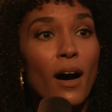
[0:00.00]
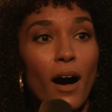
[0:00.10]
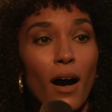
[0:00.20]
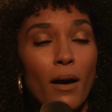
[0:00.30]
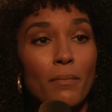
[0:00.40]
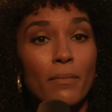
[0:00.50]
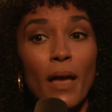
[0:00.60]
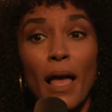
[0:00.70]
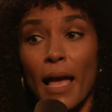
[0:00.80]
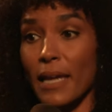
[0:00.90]

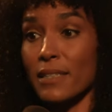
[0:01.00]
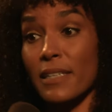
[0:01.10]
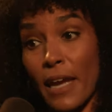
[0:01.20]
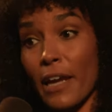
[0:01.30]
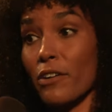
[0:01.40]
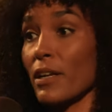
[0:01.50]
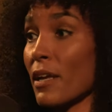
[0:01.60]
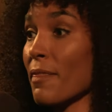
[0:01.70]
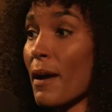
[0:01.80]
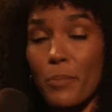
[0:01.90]
and
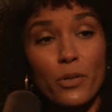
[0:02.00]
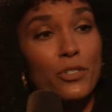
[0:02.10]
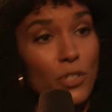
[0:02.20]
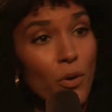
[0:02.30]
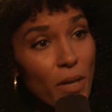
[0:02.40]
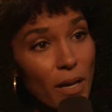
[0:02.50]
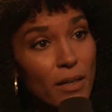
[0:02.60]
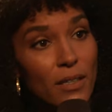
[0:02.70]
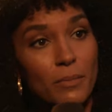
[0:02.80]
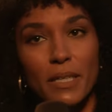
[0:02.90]
carrying that persona,
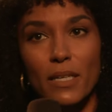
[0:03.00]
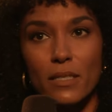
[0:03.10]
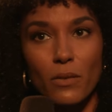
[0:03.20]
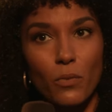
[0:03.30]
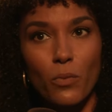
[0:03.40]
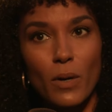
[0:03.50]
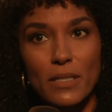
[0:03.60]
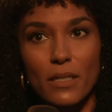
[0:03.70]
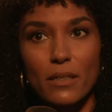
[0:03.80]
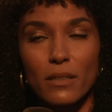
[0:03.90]
because
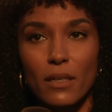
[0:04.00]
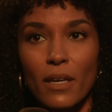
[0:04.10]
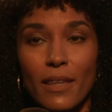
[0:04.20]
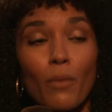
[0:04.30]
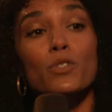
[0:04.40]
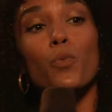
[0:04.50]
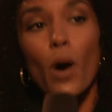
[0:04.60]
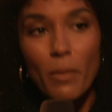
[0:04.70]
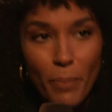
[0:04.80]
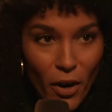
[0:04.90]
that was
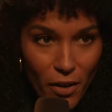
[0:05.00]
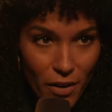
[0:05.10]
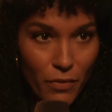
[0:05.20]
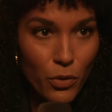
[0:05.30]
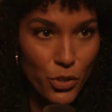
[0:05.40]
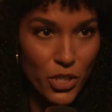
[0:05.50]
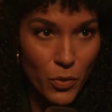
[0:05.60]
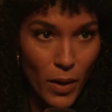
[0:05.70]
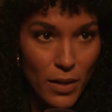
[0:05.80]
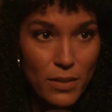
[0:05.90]
one part of who she
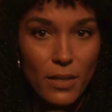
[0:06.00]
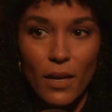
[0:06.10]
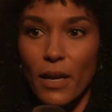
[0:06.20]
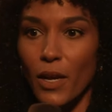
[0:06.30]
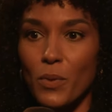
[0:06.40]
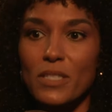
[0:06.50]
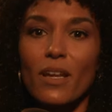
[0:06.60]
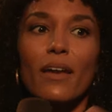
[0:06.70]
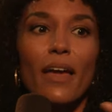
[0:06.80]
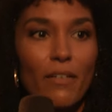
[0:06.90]
was. It was
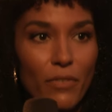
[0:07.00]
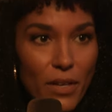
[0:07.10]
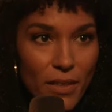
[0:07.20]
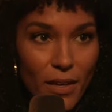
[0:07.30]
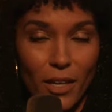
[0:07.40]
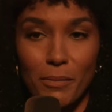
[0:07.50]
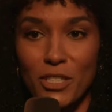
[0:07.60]
not everything. I